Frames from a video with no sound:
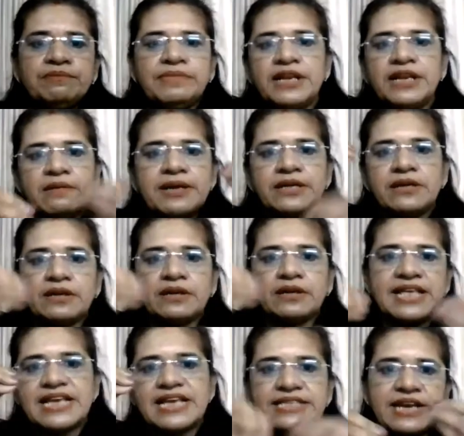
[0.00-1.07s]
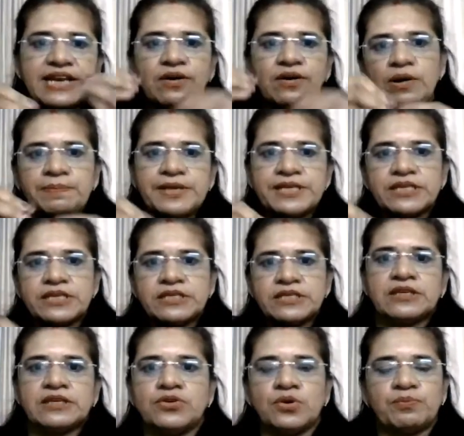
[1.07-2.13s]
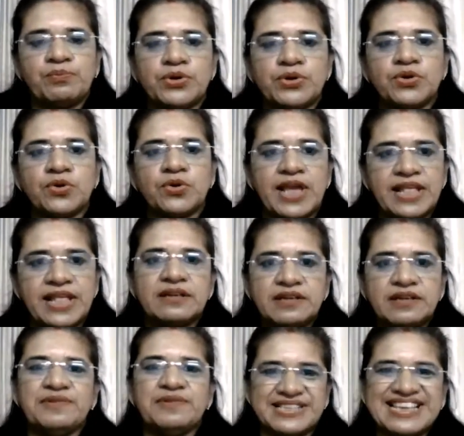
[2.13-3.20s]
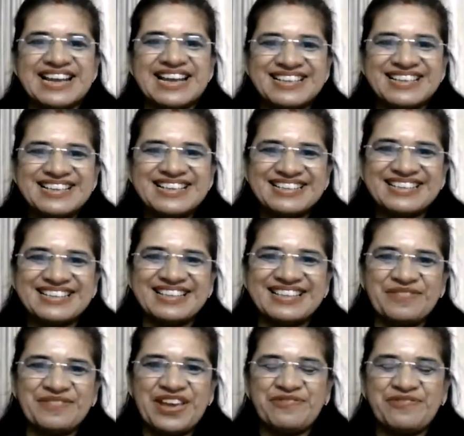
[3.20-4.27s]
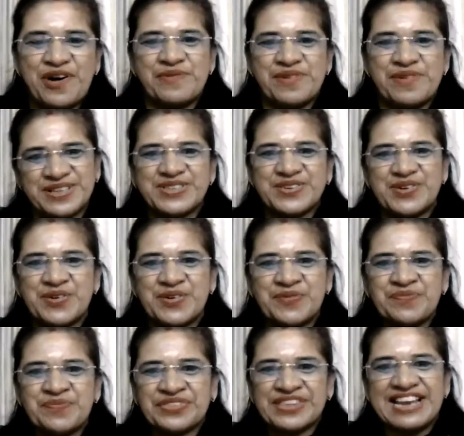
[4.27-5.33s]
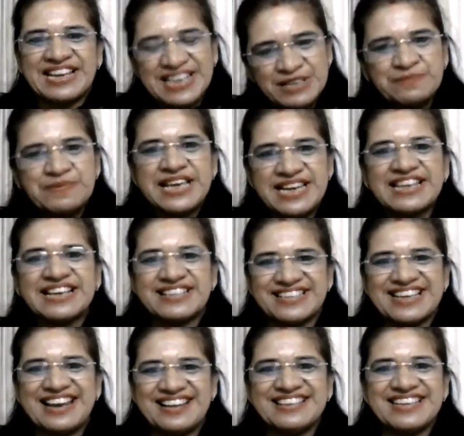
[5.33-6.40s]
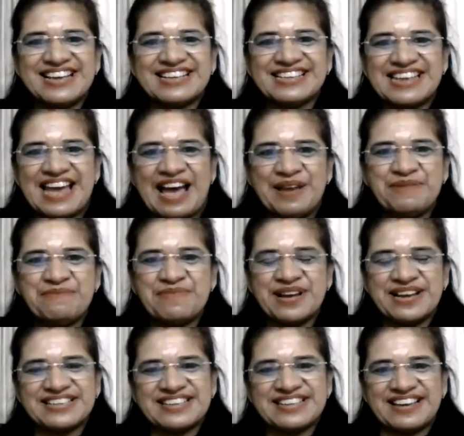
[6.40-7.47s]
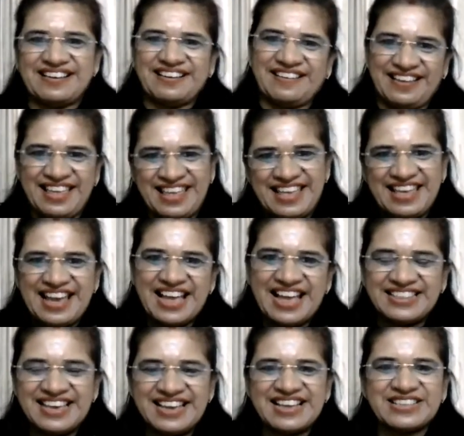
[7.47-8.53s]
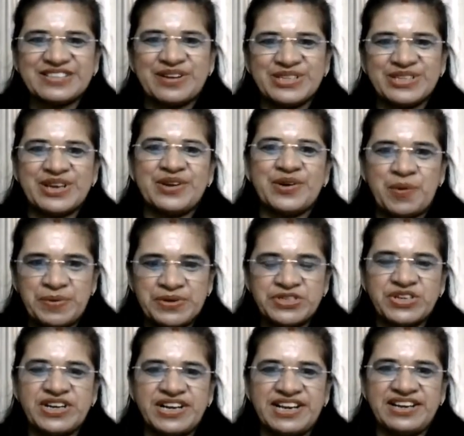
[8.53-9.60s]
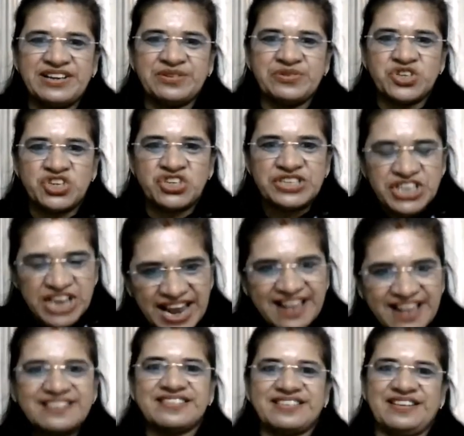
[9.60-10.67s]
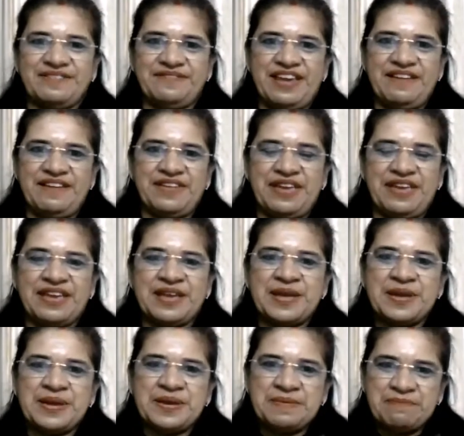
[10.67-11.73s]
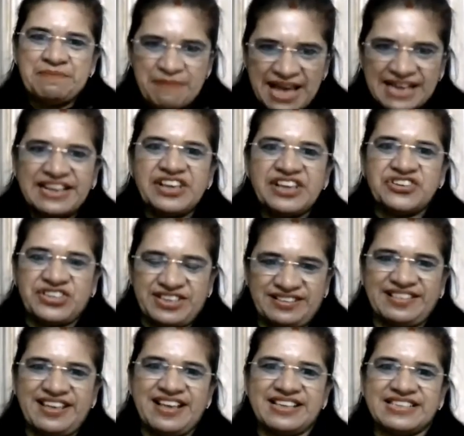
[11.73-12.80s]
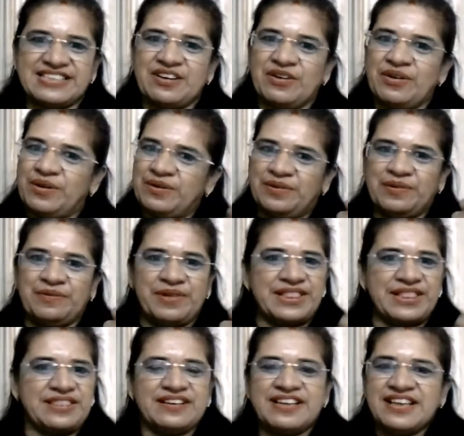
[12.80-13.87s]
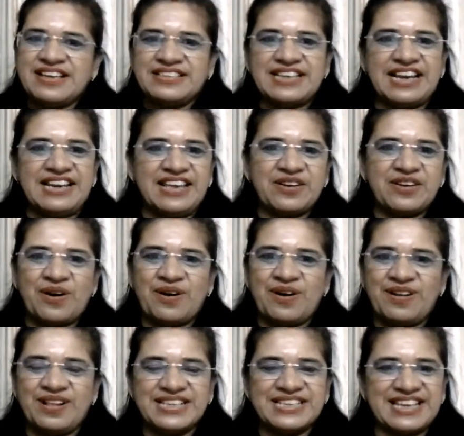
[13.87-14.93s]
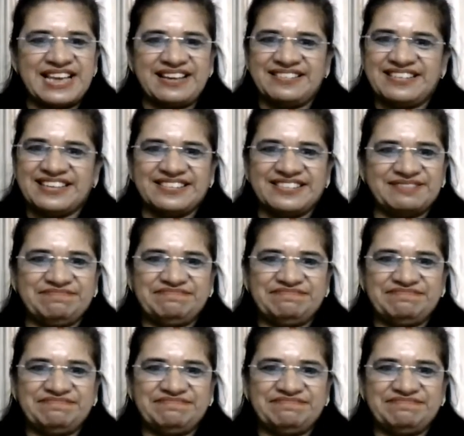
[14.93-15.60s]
little bit, as I said, all pieces together will set the way forward. So it has been a challenging time, but uh, I think it's also an opportunity to change the way we manage things with the recalls and uh,